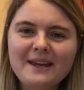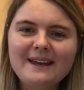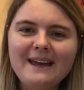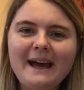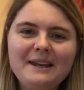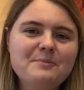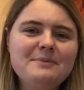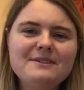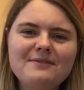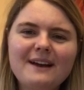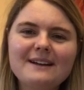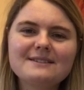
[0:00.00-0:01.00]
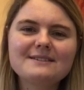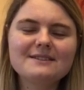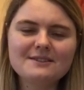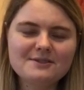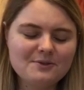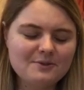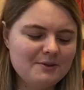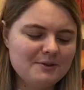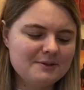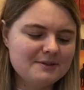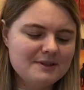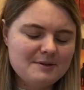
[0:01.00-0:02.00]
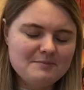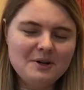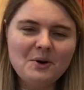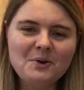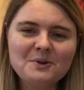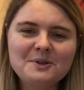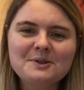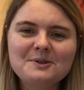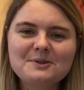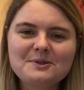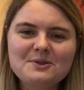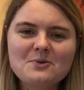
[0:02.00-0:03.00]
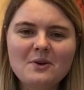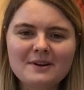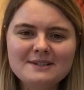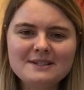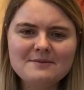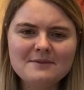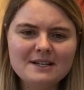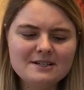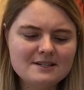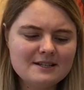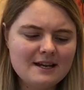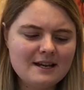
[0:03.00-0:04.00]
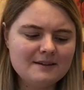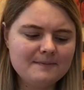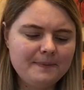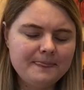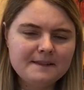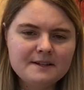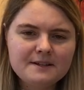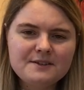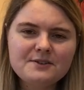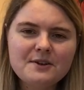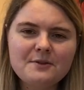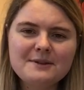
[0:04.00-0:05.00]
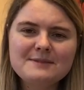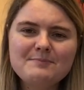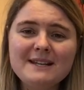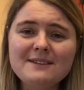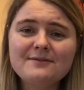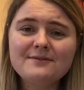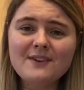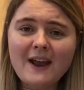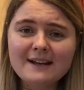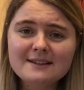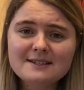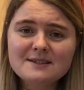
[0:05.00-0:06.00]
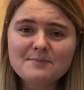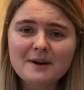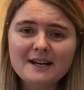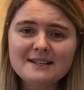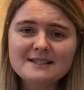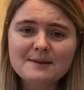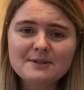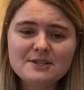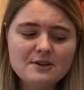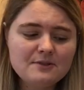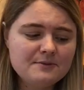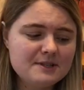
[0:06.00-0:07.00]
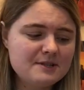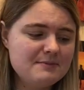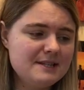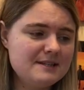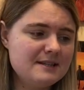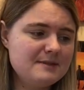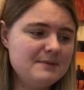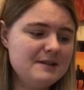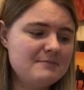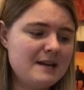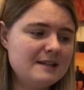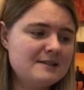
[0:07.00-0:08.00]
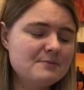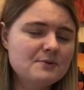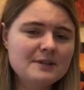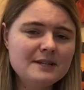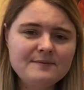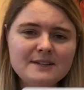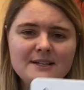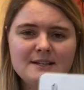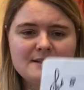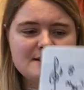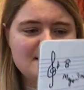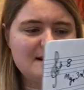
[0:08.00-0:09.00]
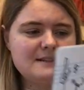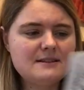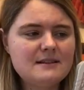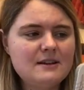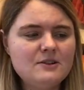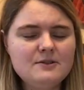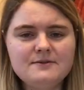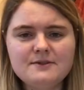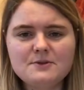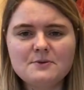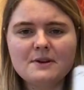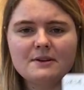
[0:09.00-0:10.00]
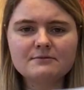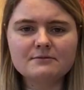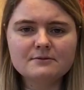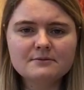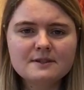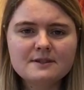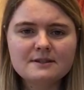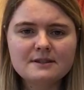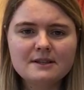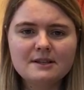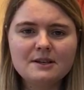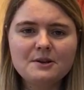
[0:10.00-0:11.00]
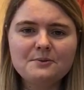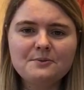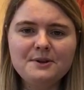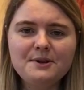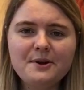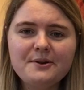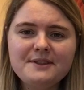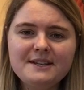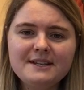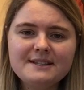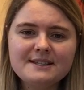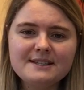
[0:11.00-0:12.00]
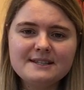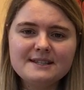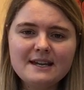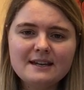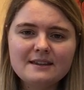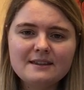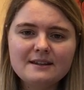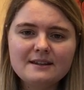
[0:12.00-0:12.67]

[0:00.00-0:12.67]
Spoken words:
and a B flat does not belong to our D major scale. So it's been flattened by a semitone, which means it's been made smaller. So let's turn over to our rules. We know that it's a sixth,